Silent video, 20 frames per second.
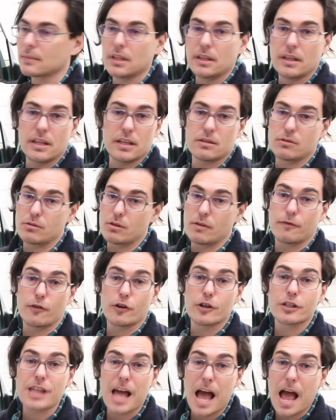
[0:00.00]
This is the
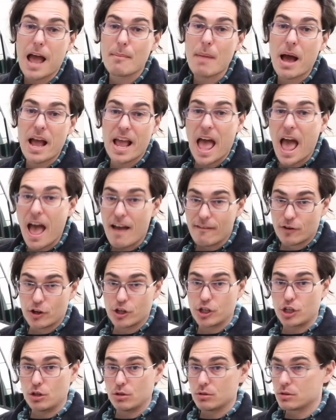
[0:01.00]
first time I ever
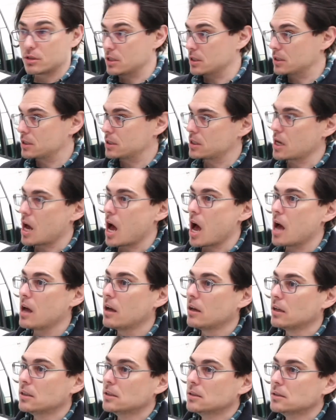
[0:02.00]
used the saw,
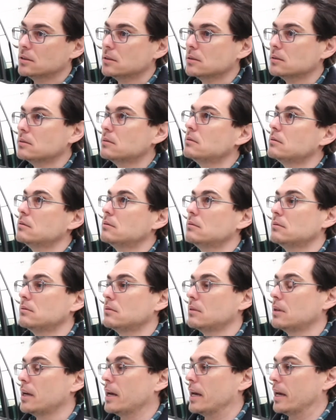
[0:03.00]

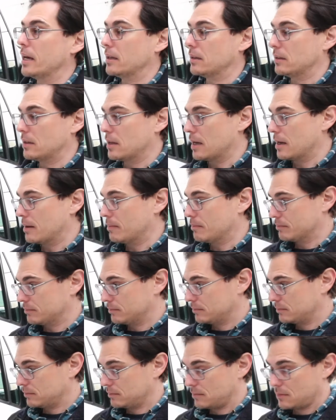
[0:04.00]
and
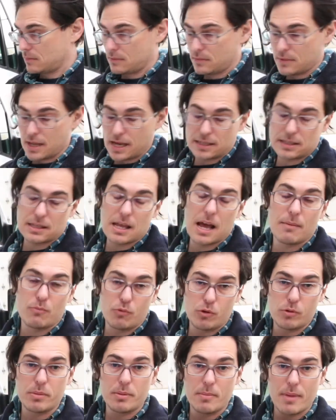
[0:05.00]
next time
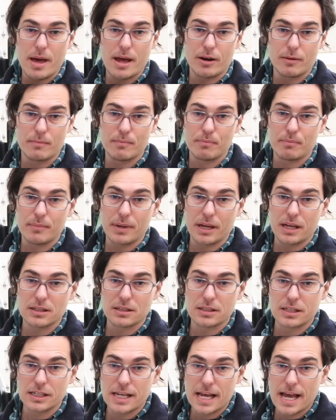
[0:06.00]
will be better, because
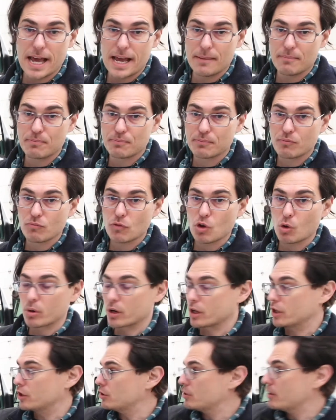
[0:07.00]
today we're
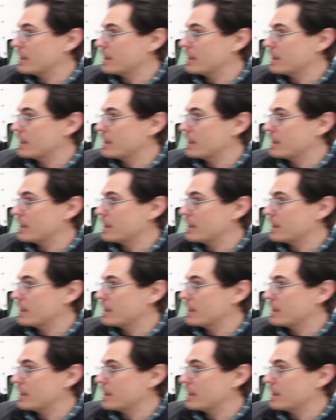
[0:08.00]
gonna do